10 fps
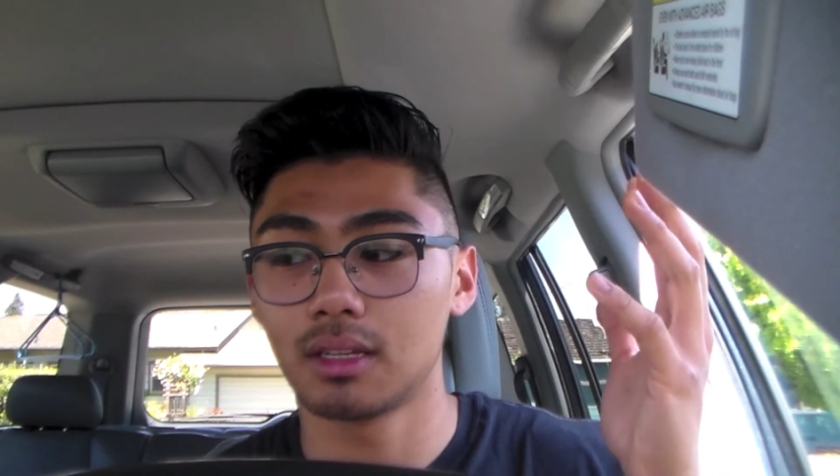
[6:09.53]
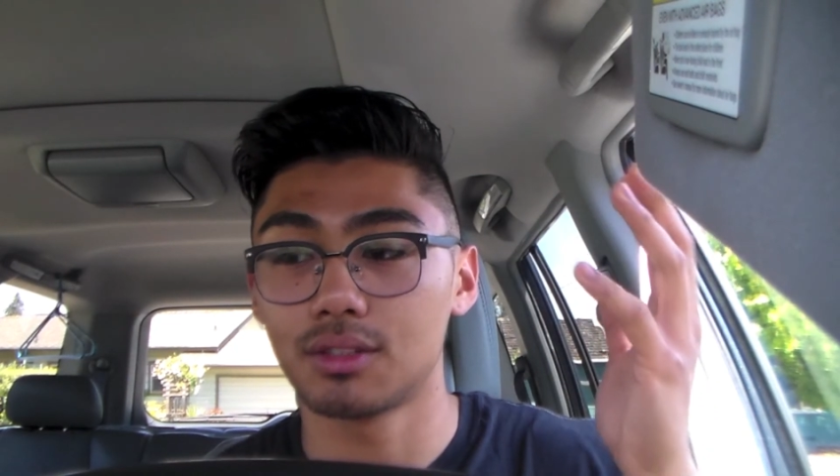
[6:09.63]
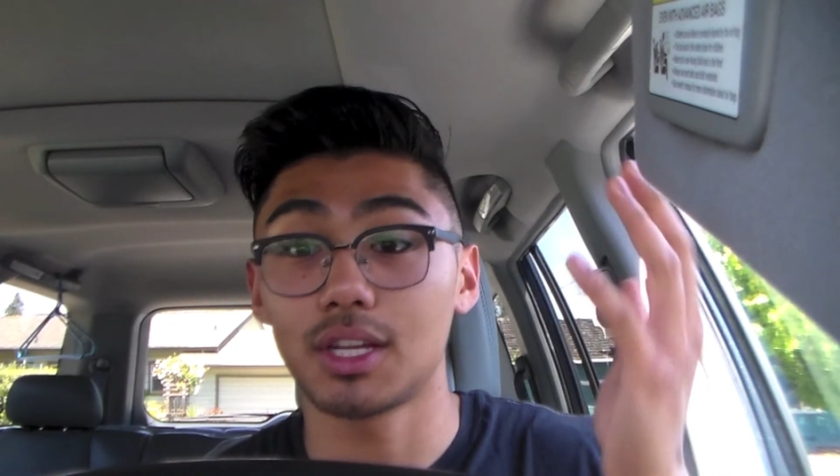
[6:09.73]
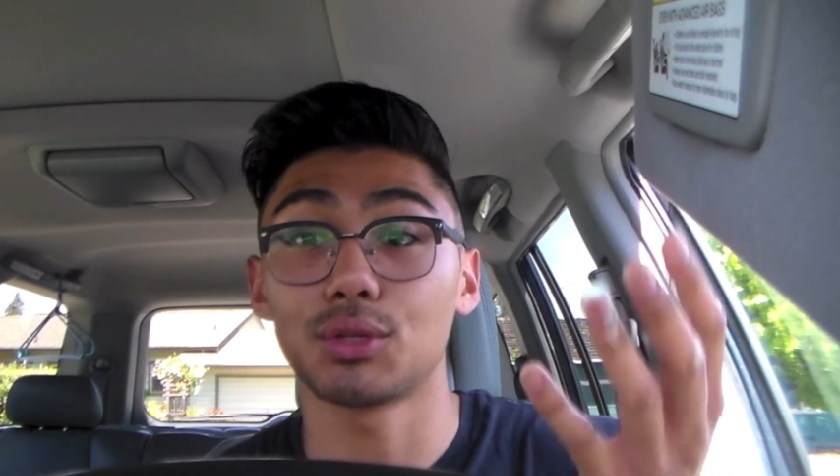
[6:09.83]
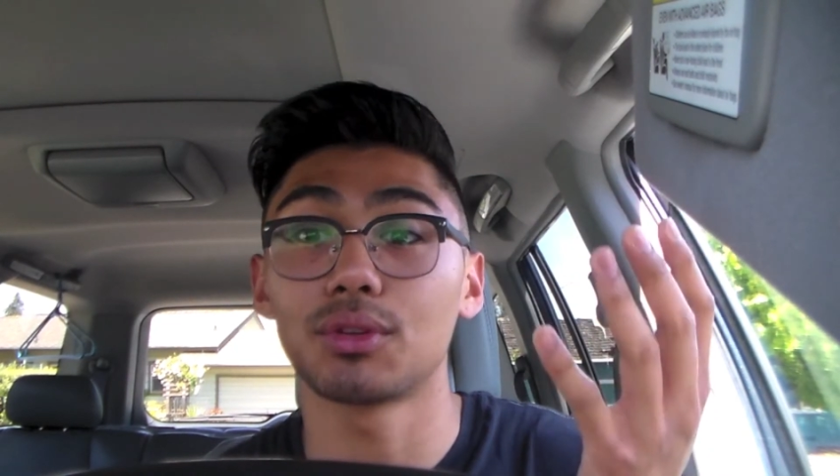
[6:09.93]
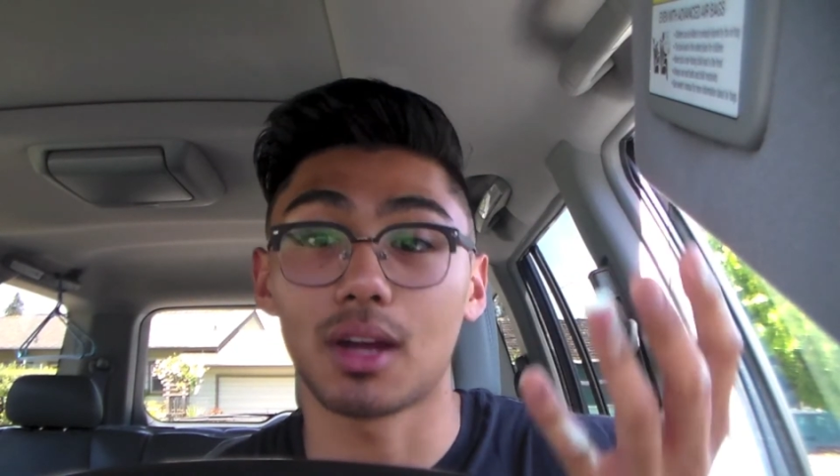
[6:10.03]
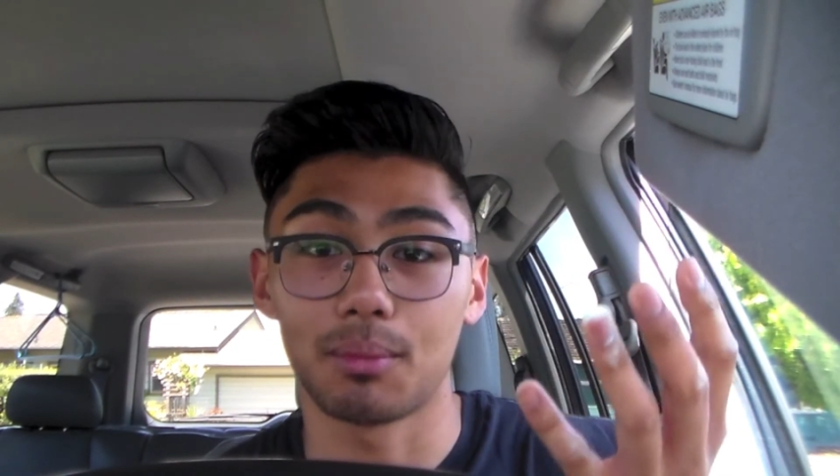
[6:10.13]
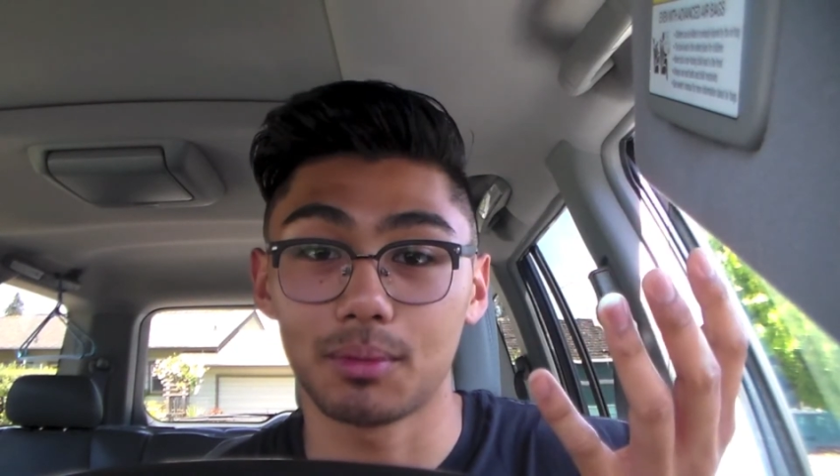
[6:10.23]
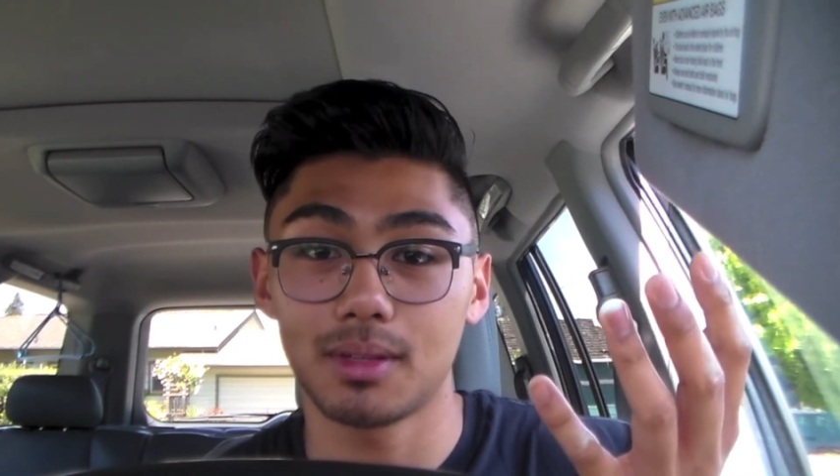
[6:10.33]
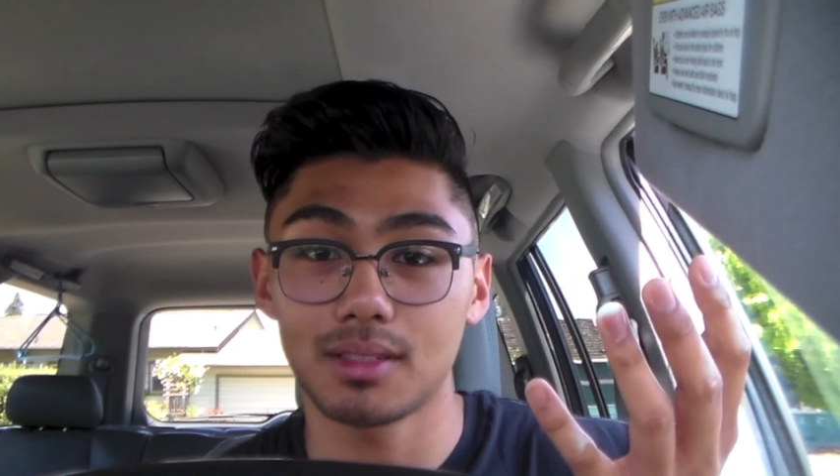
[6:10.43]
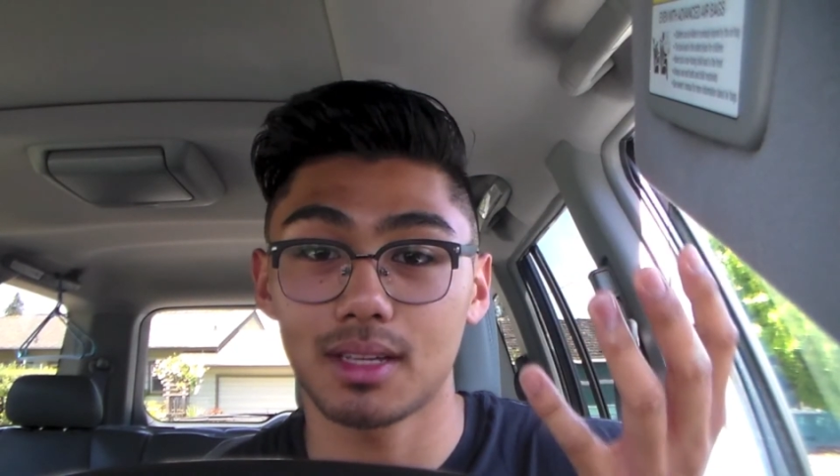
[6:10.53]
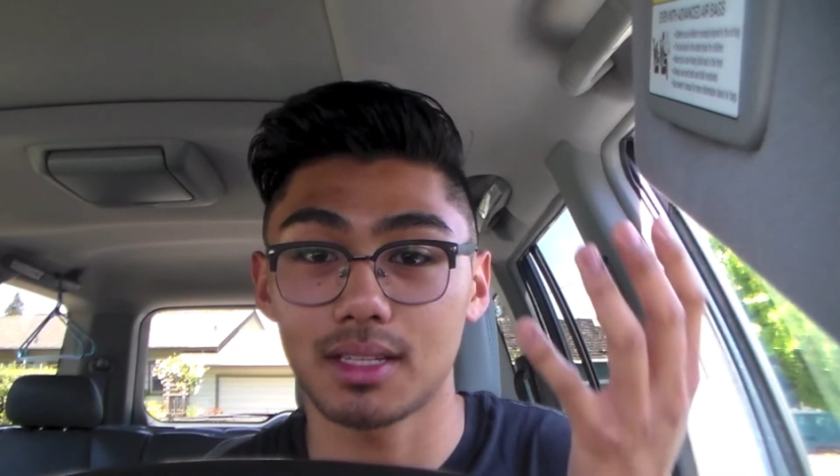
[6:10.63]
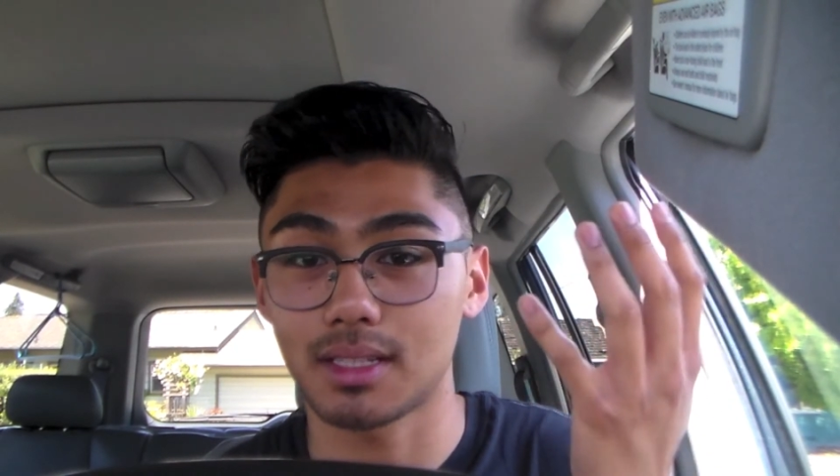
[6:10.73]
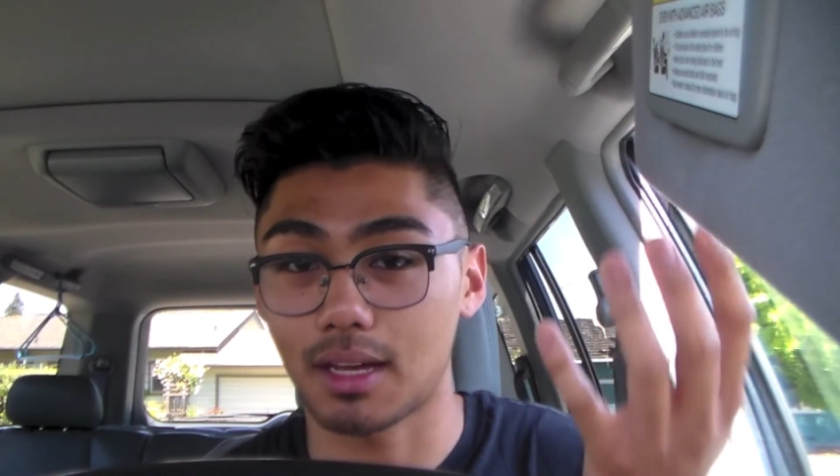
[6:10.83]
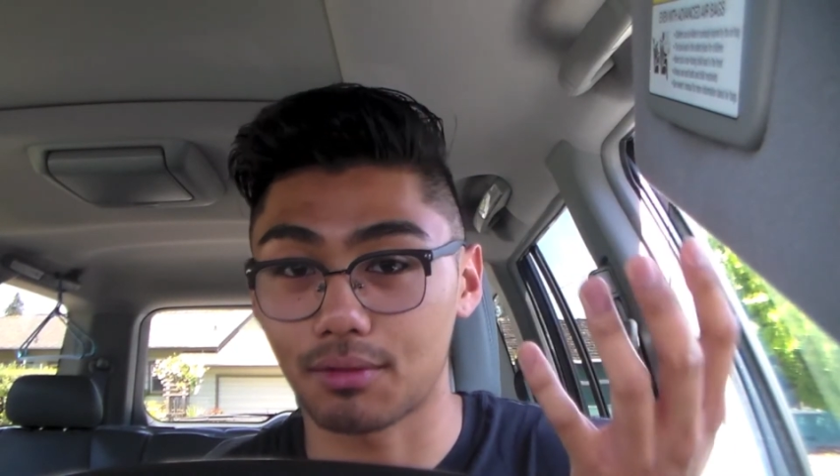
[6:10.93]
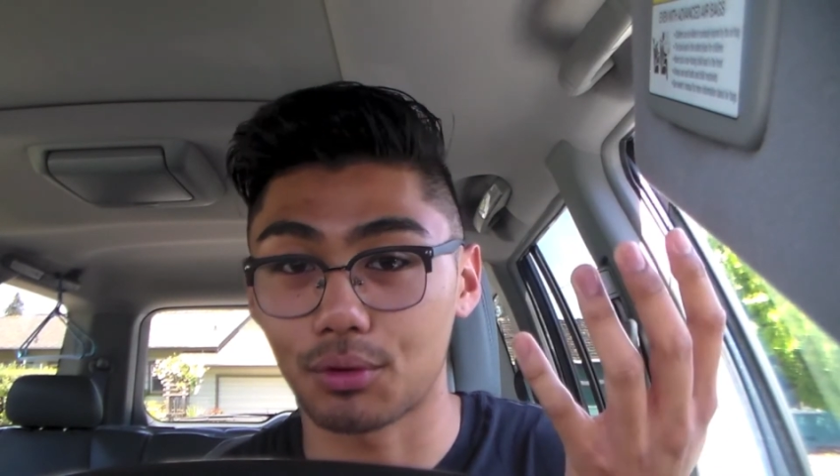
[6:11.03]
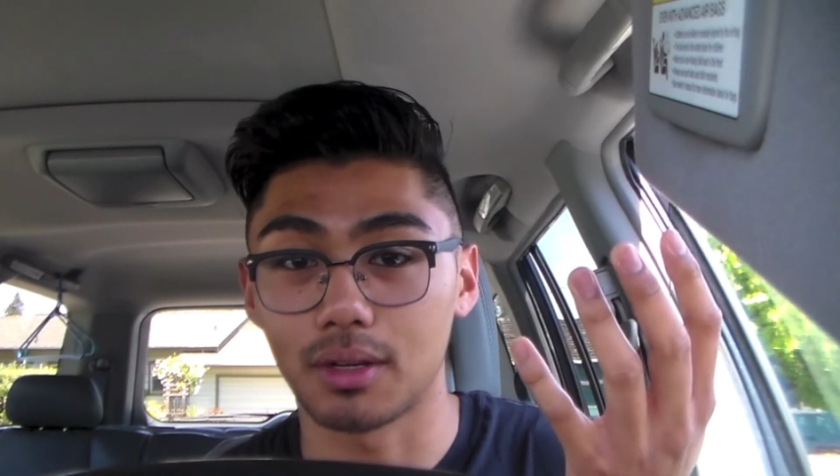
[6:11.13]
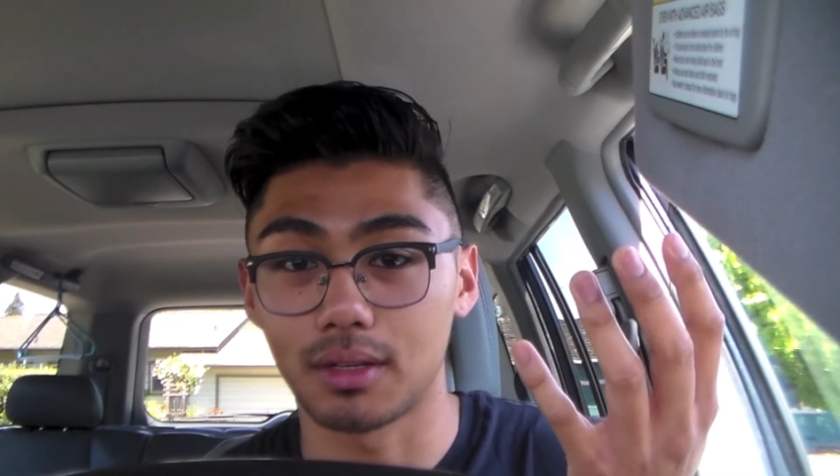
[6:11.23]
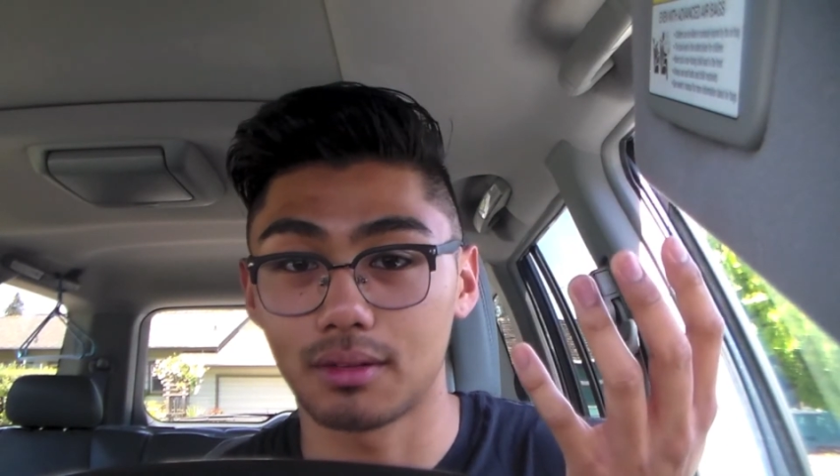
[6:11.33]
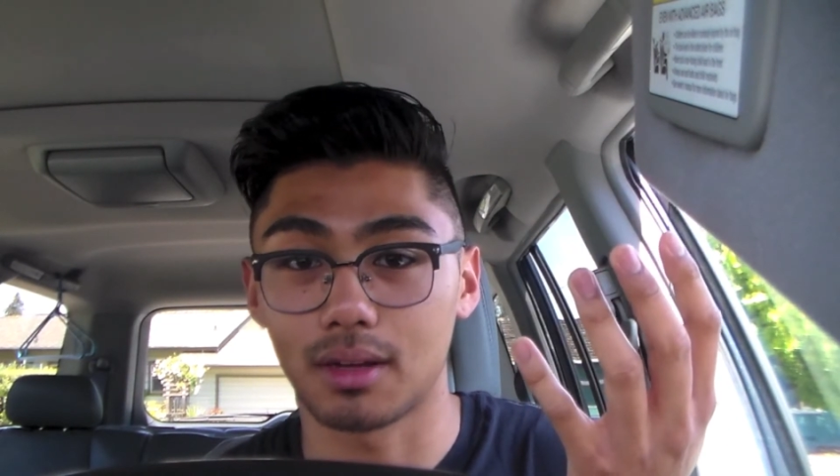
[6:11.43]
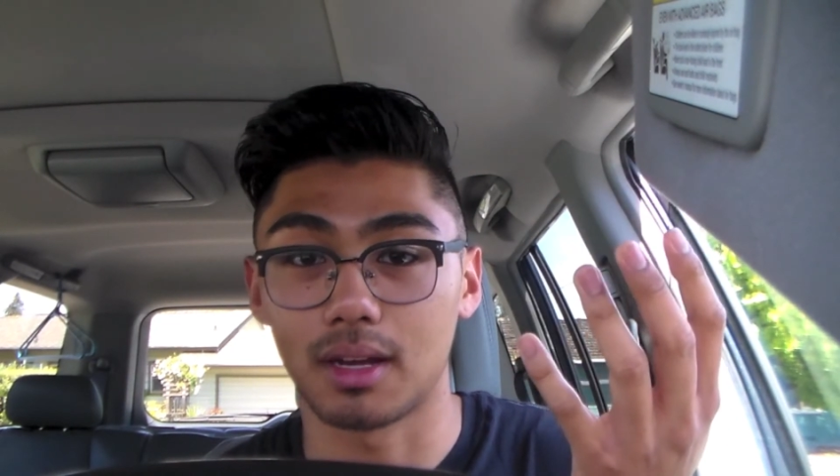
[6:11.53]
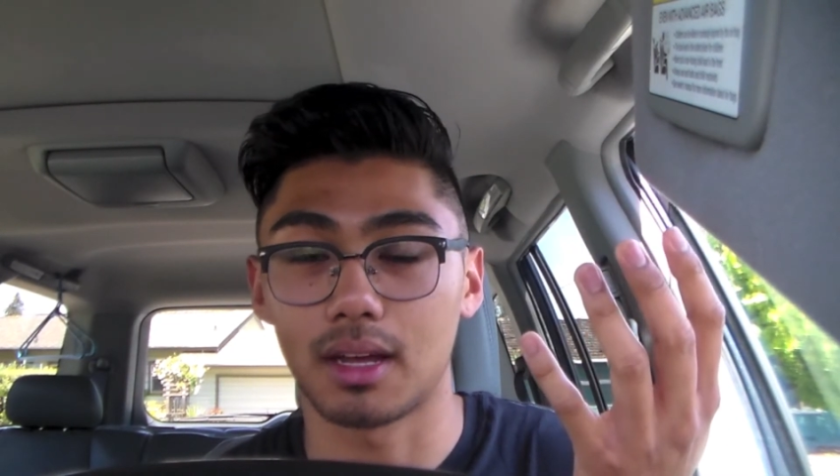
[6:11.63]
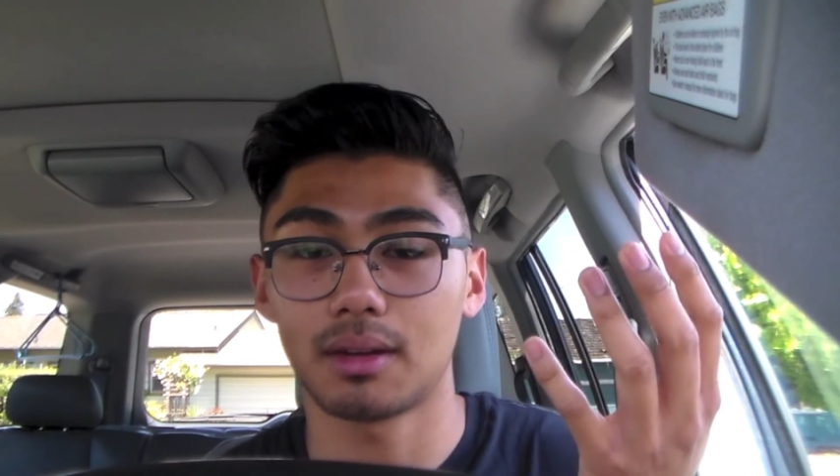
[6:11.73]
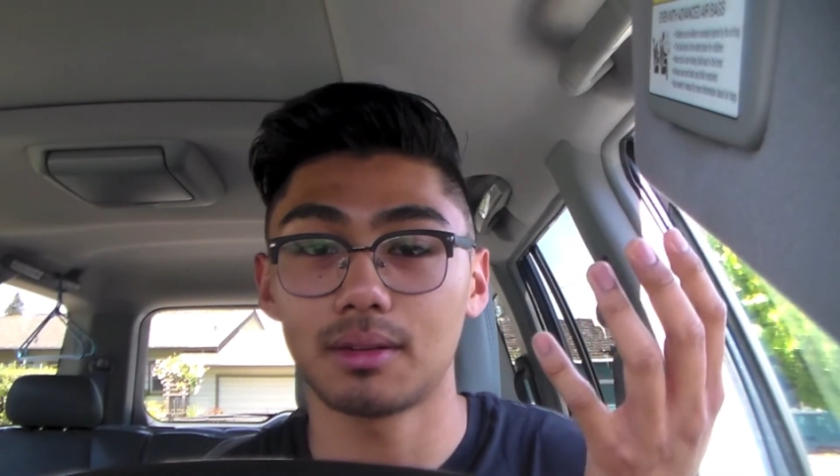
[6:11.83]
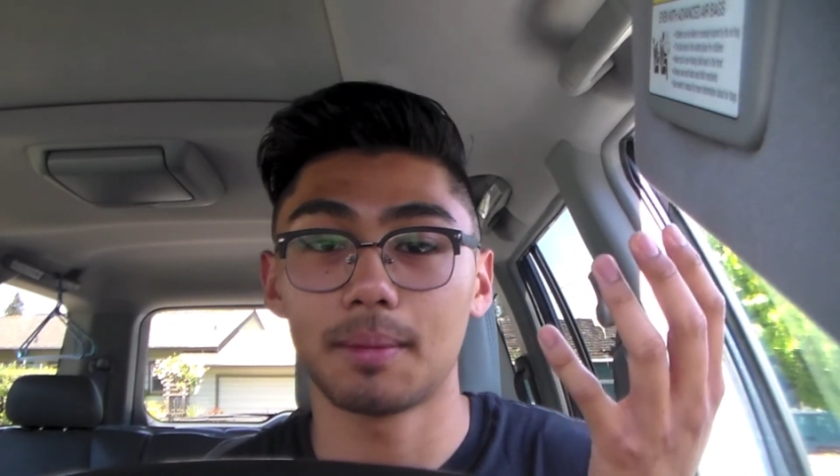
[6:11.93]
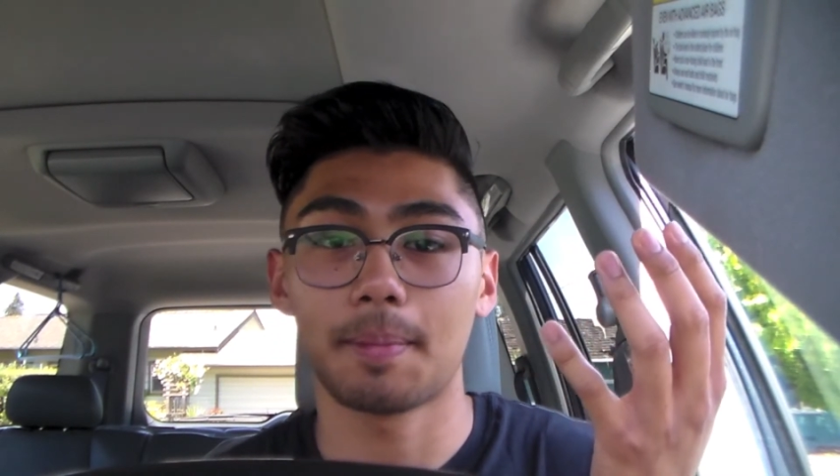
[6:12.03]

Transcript: genuine compliments, as I've coined it right now,